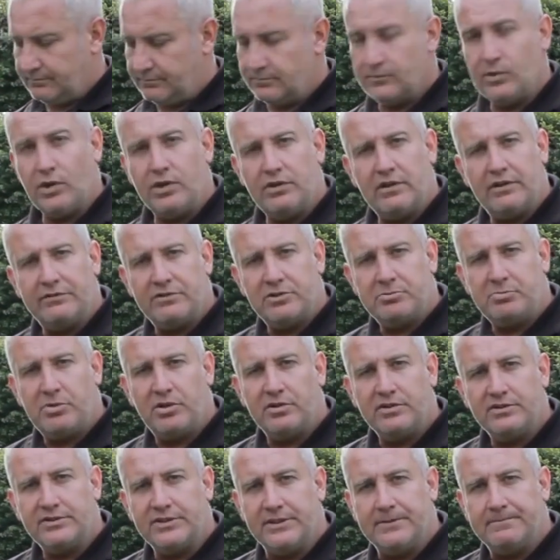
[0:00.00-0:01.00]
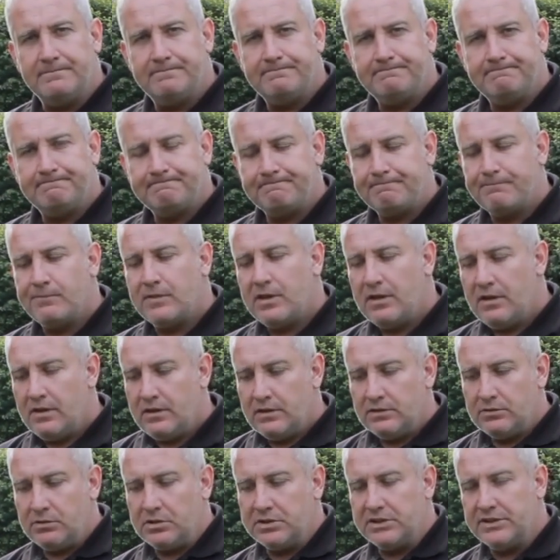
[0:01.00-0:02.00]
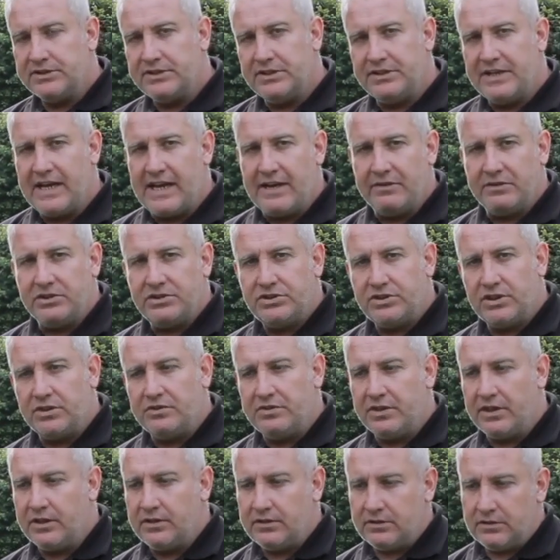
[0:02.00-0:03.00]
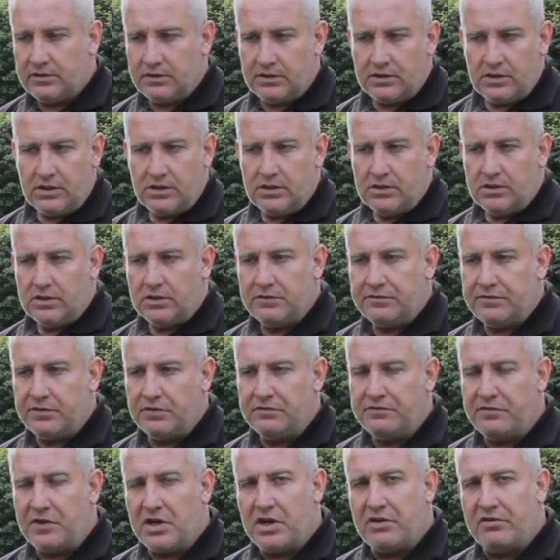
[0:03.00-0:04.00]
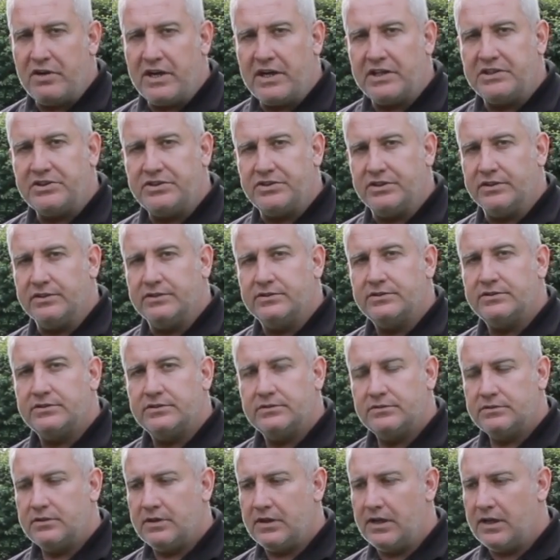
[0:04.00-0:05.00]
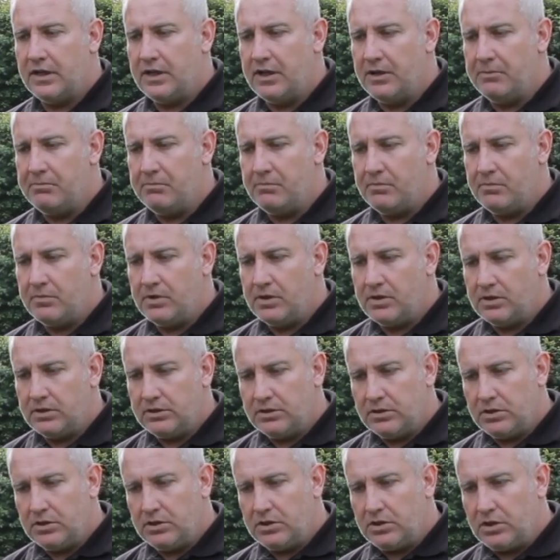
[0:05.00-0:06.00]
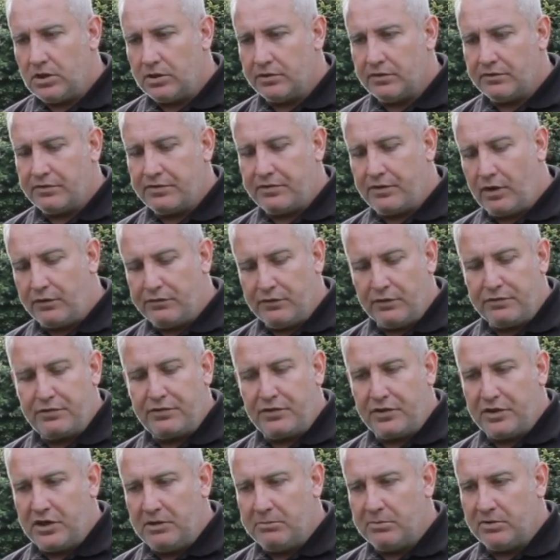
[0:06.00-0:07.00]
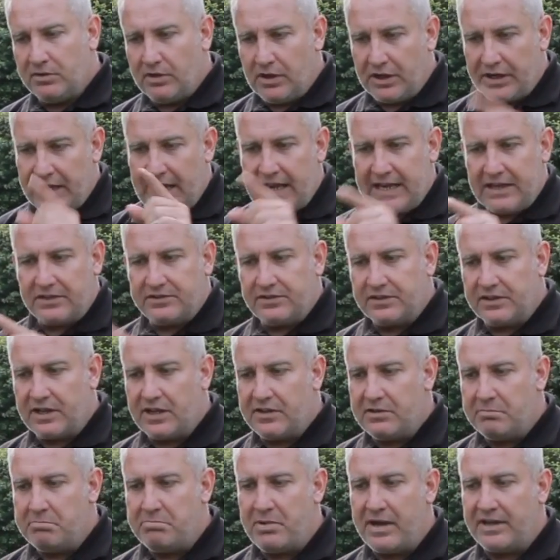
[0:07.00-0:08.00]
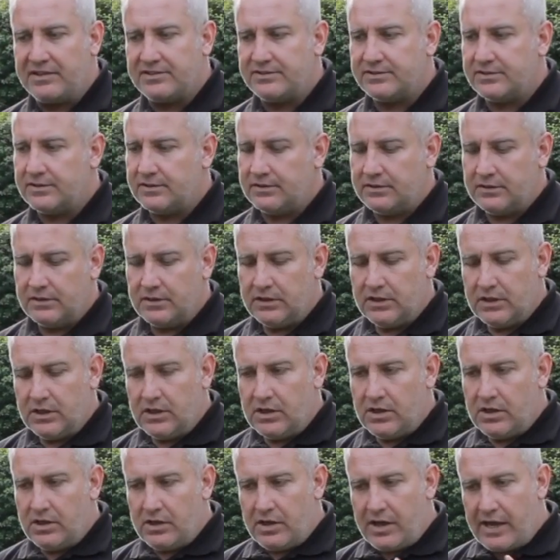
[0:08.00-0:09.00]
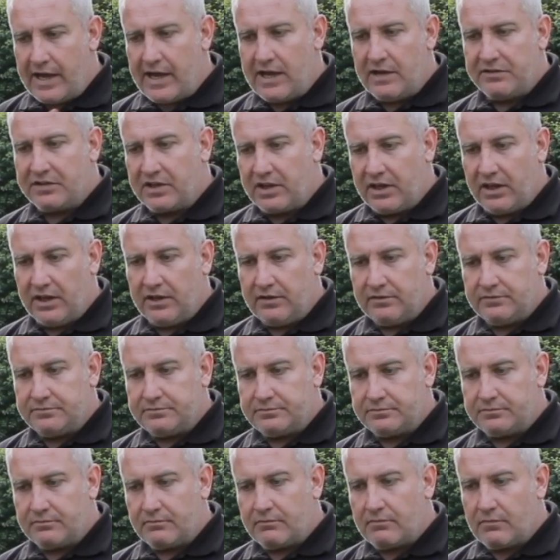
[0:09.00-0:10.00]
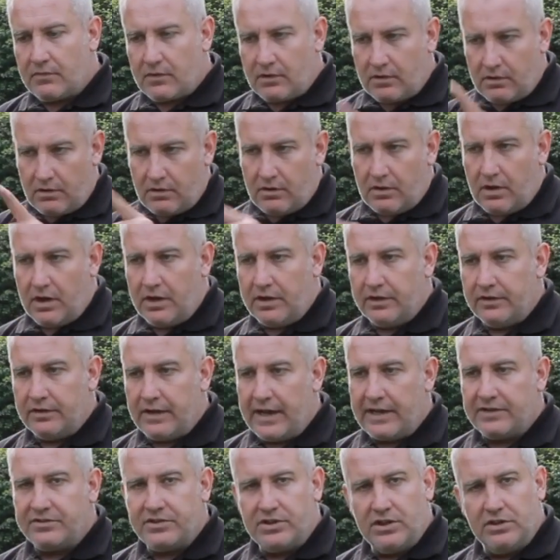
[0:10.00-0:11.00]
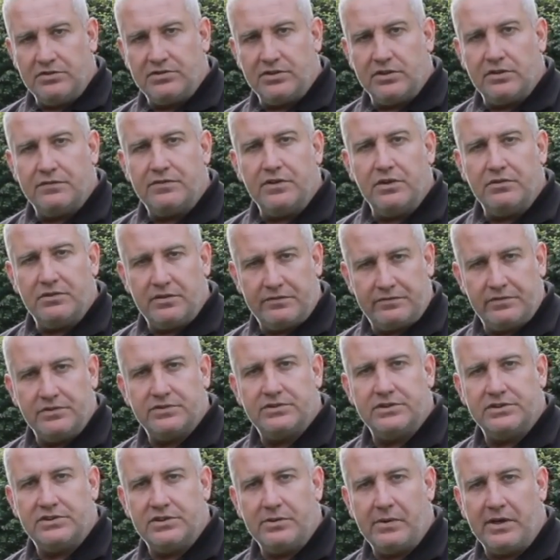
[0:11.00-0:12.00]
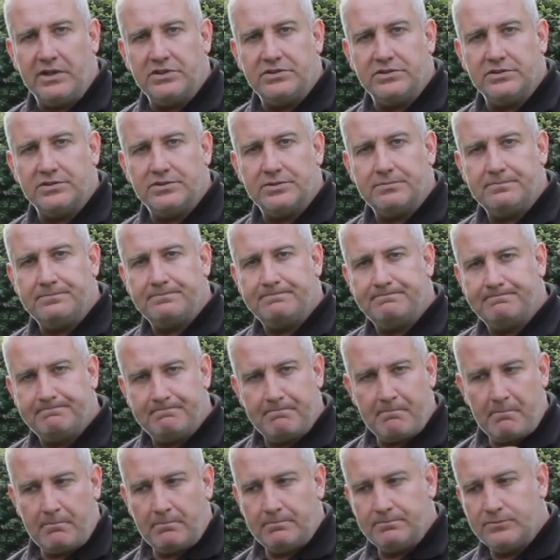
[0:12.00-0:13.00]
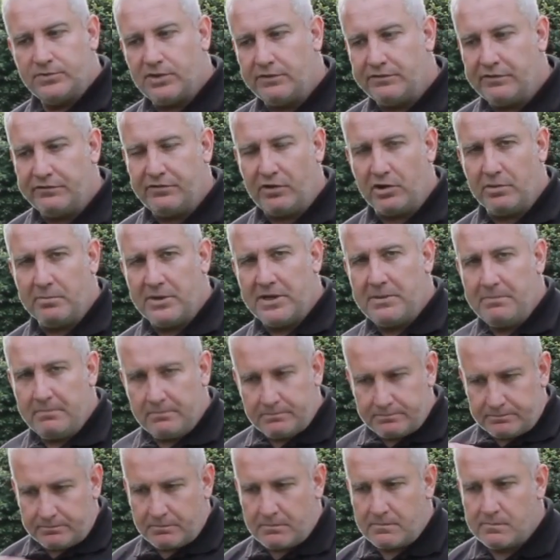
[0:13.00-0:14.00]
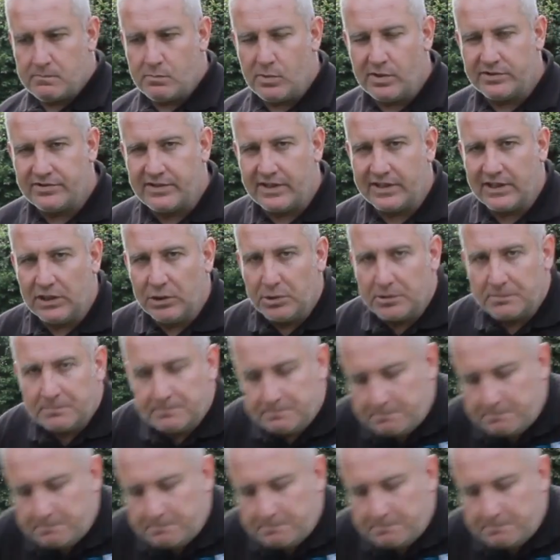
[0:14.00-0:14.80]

Not your average pod, is it? What I'm going to do now is show you a few variations on the theme and how to get the best out of the kit and how to use it in a few different situations. So if you follow me, let's take a look.